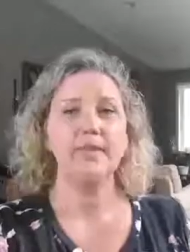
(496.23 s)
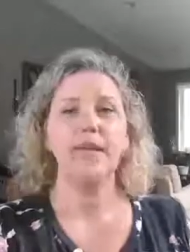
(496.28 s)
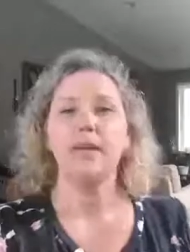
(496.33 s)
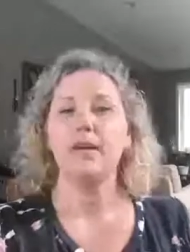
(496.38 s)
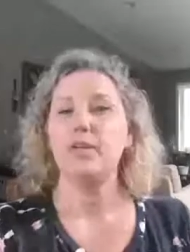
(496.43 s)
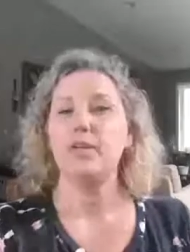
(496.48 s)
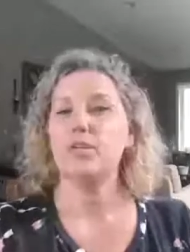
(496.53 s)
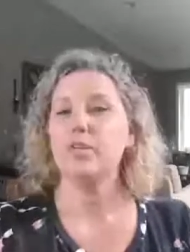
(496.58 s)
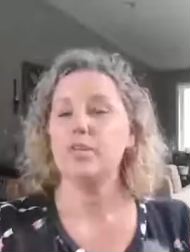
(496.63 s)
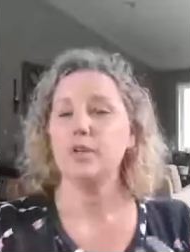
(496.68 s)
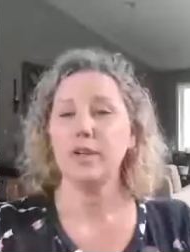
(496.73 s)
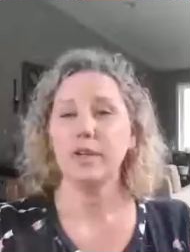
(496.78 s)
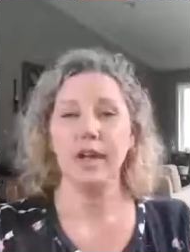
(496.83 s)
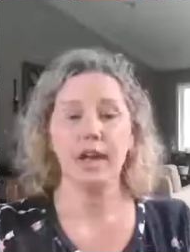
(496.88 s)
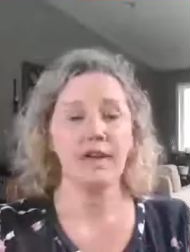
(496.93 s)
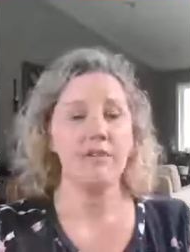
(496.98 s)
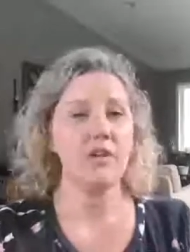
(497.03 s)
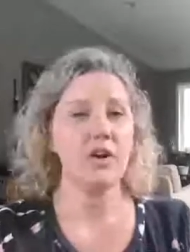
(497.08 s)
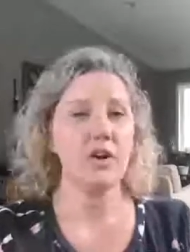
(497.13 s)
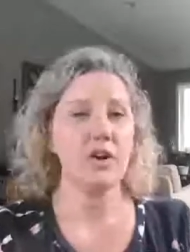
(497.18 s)
you're going to
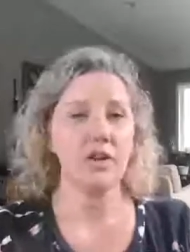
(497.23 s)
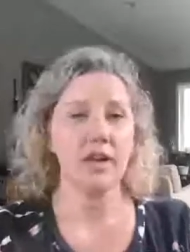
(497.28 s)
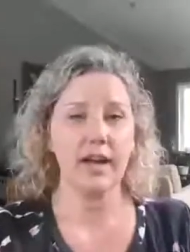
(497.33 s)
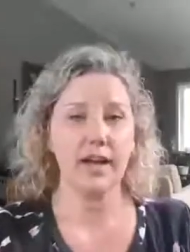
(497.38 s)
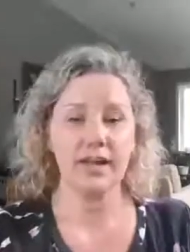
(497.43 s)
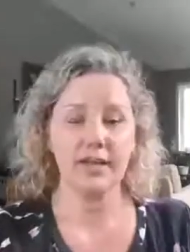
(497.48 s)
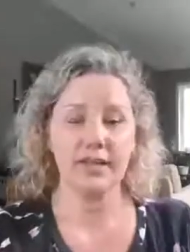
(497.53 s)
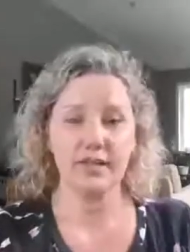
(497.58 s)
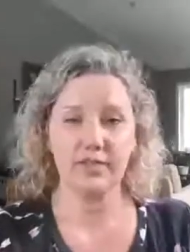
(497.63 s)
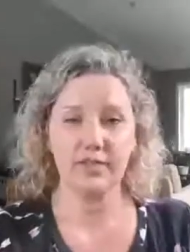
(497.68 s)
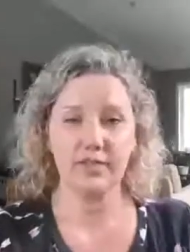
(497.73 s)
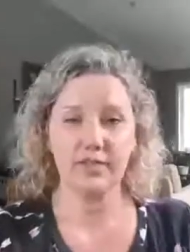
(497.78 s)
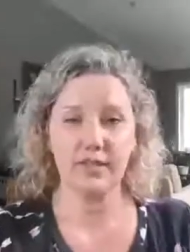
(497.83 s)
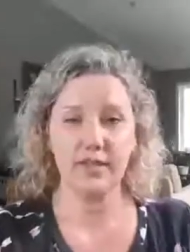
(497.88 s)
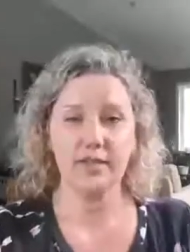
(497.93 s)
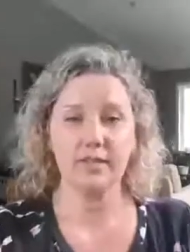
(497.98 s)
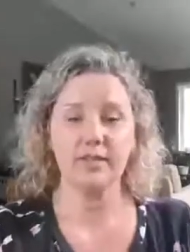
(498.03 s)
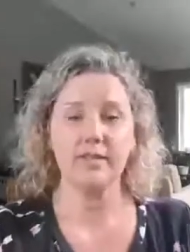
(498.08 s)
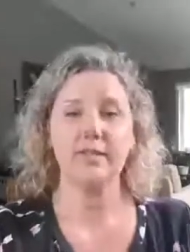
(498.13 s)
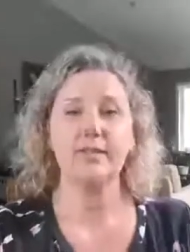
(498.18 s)
have all kinds of
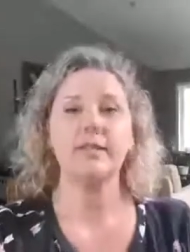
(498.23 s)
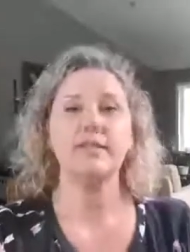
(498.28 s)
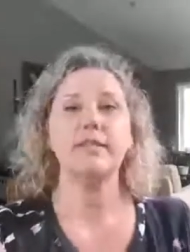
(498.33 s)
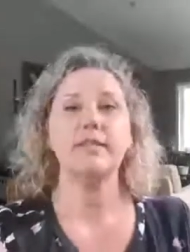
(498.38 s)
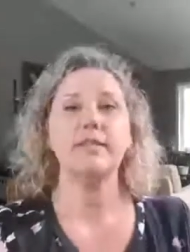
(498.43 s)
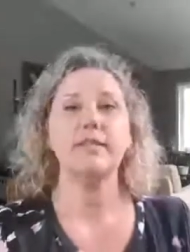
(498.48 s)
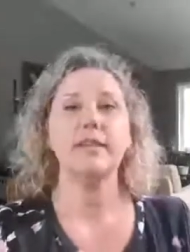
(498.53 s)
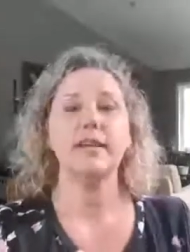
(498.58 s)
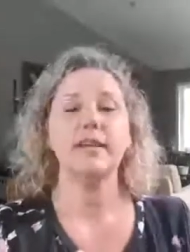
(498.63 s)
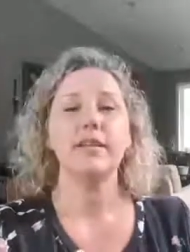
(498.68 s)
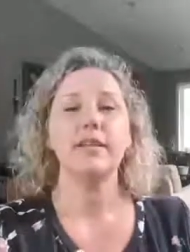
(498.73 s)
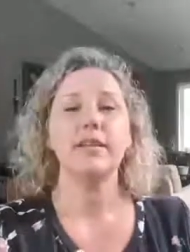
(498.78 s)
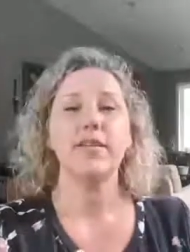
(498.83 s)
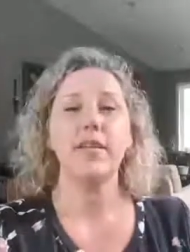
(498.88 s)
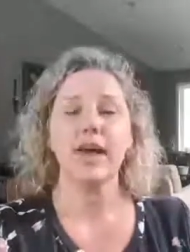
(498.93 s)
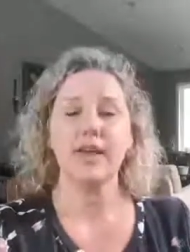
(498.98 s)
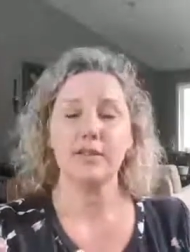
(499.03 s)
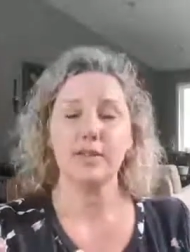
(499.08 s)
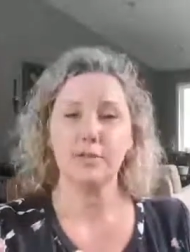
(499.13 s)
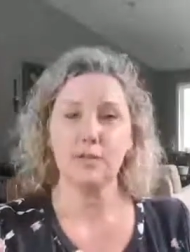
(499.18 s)
things.
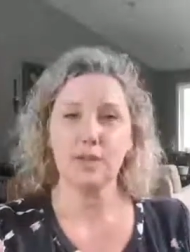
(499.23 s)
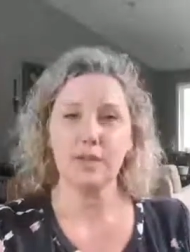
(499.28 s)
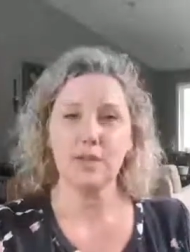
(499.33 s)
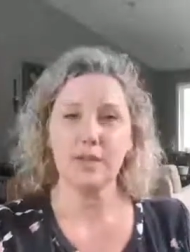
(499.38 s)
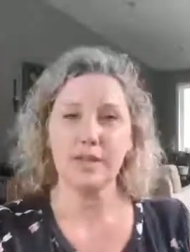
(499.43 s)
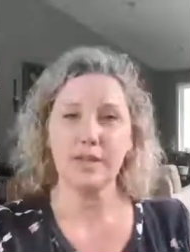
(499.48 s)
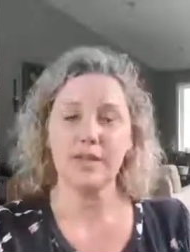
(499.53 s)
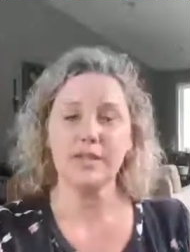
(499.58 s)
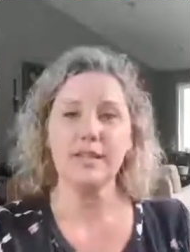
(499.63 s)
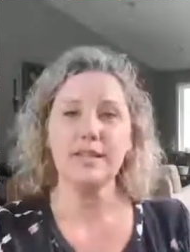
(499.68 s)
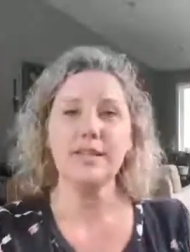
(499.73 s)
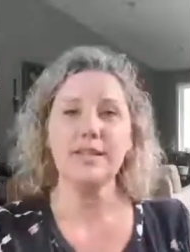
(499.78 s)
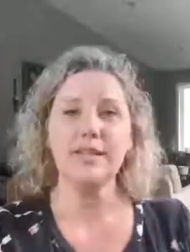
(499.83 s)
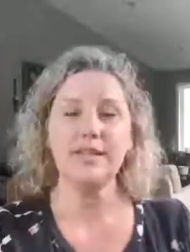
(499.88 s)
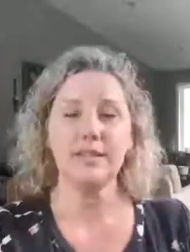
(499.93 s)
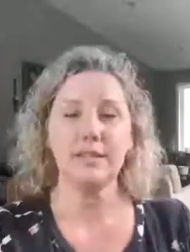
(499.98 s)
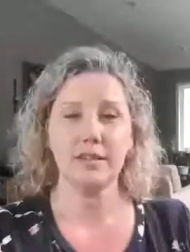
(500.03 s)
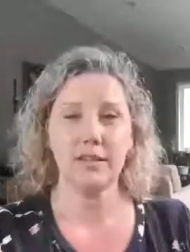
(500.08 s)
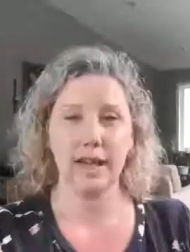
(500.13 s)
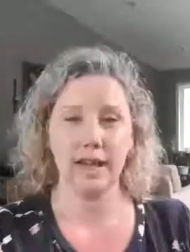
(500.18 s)
That's when you get
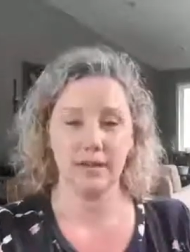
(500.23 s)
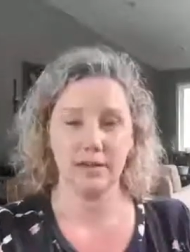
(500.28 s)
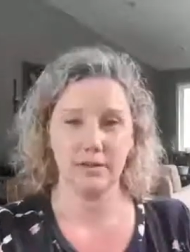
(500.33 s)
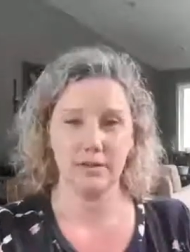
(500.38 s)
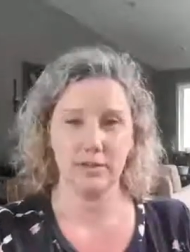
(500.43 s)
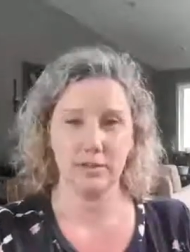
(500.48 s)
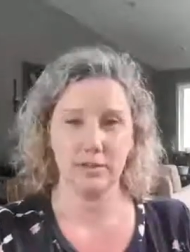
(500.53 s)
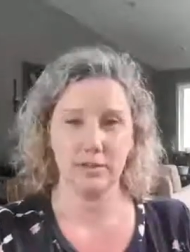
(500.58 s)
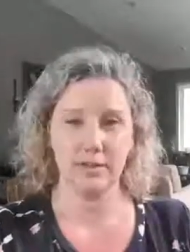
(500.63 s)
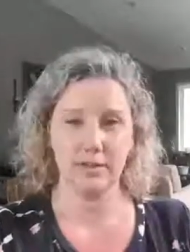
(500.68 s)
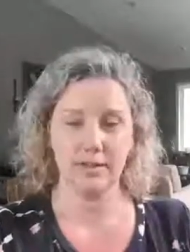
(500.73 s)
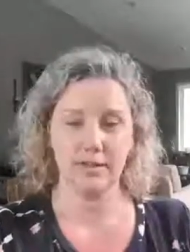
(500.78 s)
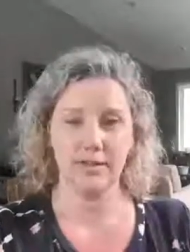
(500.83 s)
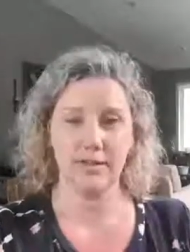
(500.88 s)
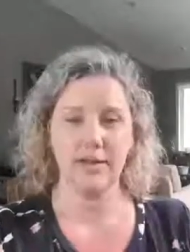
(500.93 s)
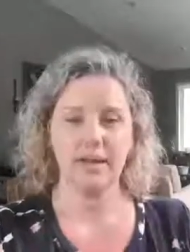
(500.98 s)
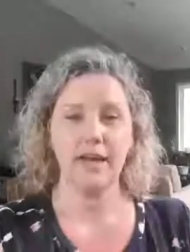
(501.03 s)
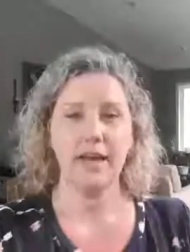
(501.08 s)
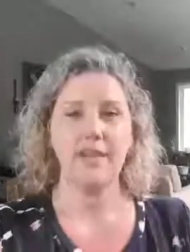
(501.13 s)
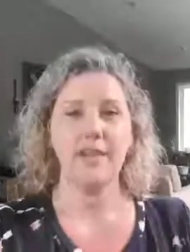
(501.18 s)
seasonal allergies.
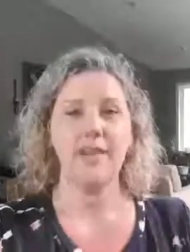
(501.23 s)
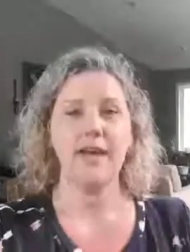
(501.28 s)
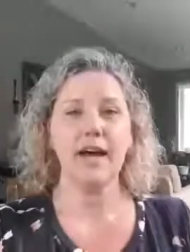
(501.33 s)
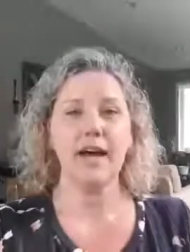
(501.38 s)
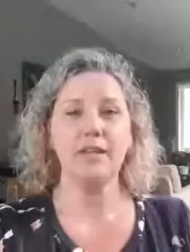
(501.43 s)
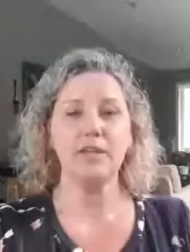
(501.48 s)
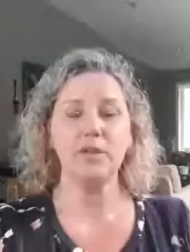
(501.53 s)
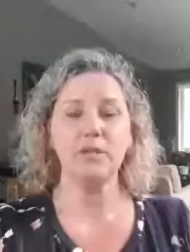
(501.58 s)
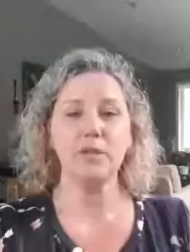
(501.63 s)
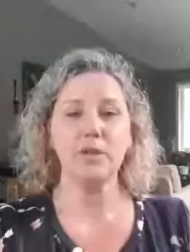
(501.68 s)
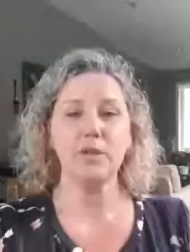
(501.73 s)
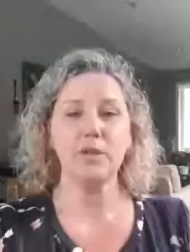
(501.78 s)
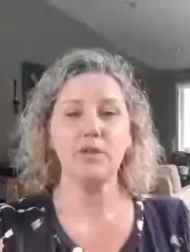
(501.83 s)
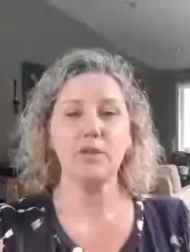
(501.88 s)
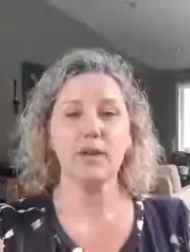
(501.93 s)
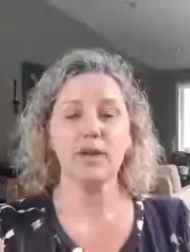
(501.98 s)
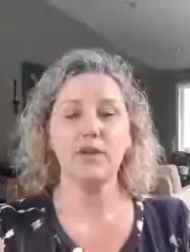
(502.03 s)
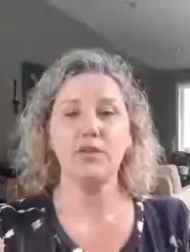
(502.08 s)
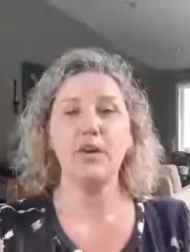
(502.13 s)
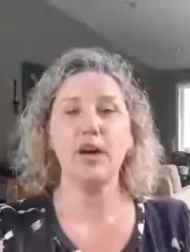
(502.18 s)
That's when you
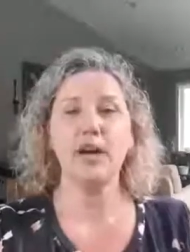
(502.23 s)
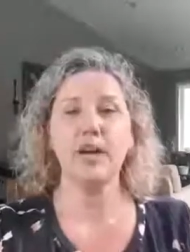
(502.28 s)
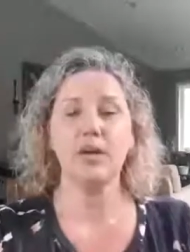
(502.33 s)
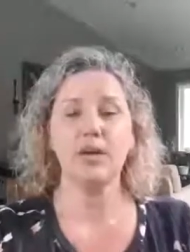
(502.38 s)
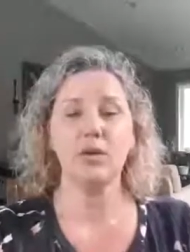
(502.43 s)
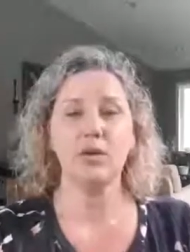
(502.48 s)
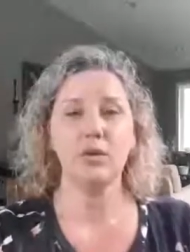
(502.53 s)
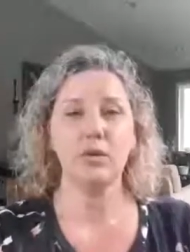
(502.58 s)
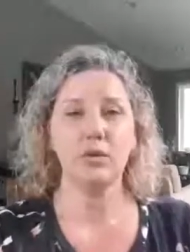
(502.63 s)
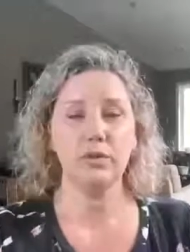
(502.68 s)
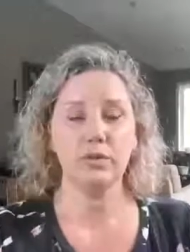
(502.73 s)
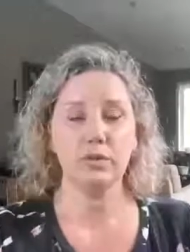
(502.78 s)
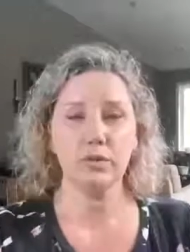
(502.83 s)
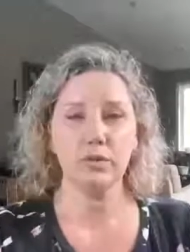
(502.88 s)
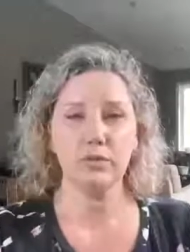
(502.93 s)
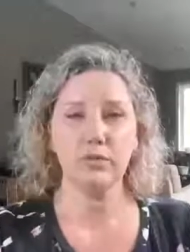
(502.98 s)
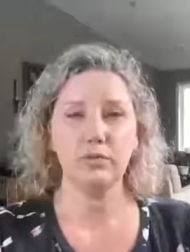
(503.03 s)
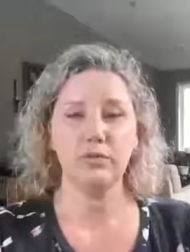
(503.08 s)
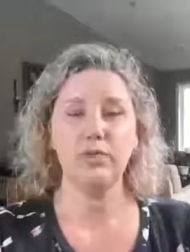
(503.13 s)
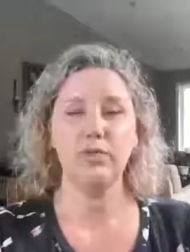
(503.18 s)
get chronic colds and
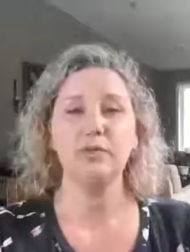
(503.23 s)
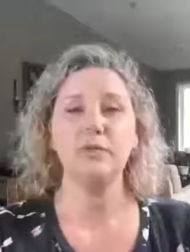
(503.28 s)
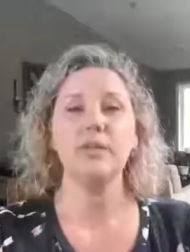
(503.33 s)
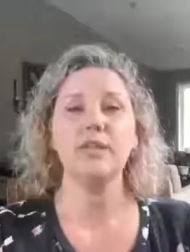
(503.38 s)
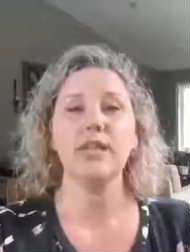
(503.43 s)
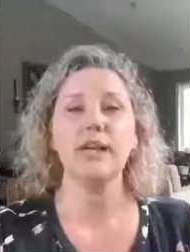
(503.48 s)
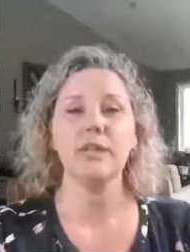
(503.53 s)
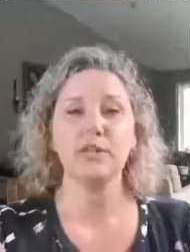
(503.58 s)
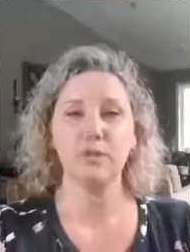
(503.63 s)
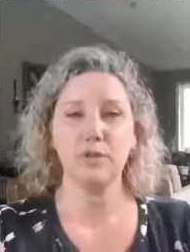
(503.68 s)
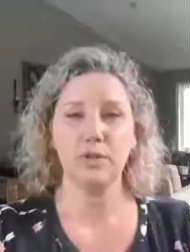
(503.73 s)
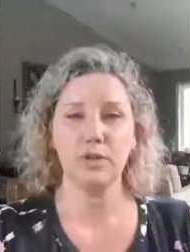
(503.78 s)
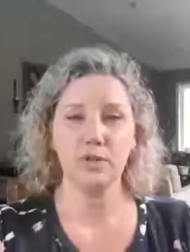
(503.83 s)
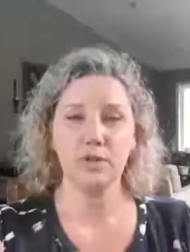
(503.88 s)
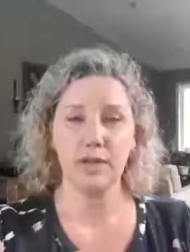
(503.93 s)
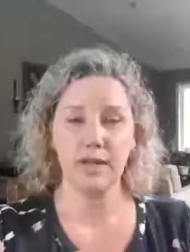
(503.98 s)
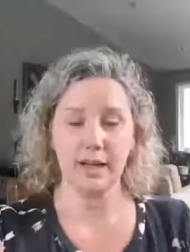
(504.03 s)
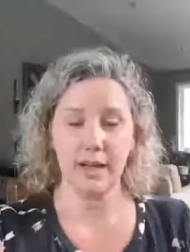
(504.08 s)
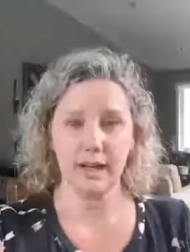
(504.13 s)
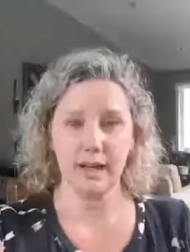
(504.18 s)
flus. That's when you
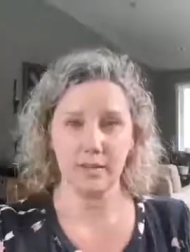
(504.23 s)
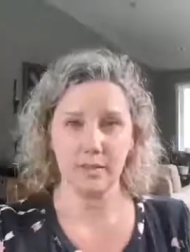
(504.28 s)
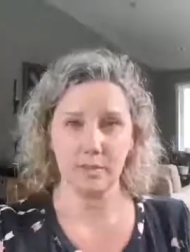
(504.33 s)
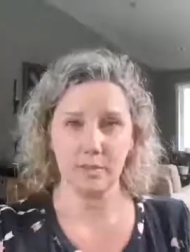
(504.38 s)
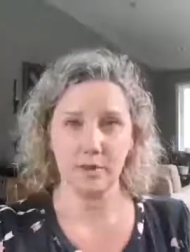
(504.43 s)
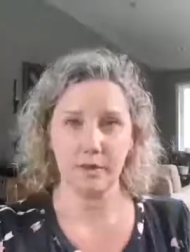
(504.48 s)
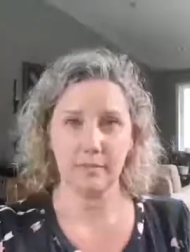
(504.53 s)
get asthma.